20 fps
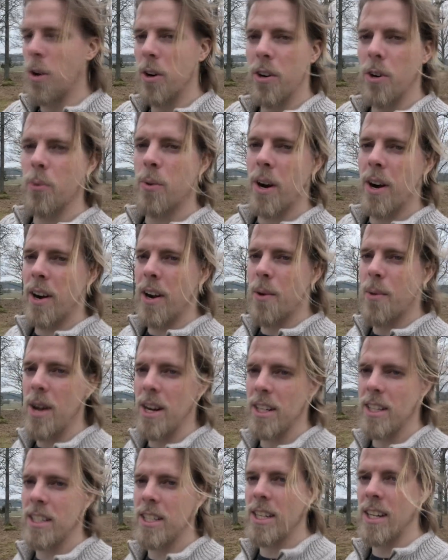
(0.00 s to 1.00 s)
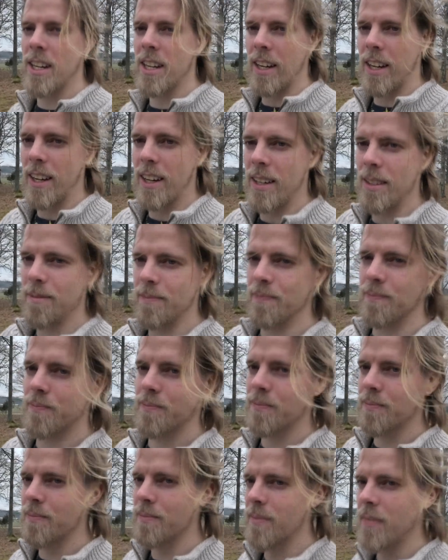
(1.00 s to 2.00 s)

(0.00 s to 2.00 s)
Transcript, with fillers: wonder where I went. Um,